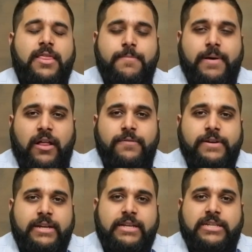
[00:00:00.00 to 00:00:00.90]
the
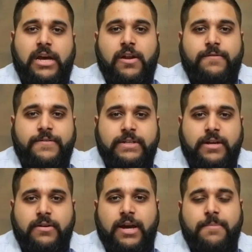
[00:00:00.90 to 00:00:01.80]
Balvenie Tun
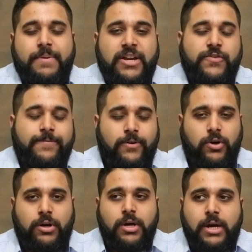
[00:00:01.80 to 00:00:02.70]
fifteen oh nine batch
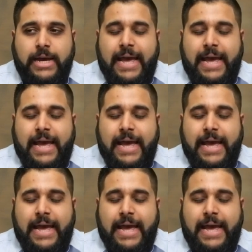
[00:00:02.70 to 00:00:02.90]
four,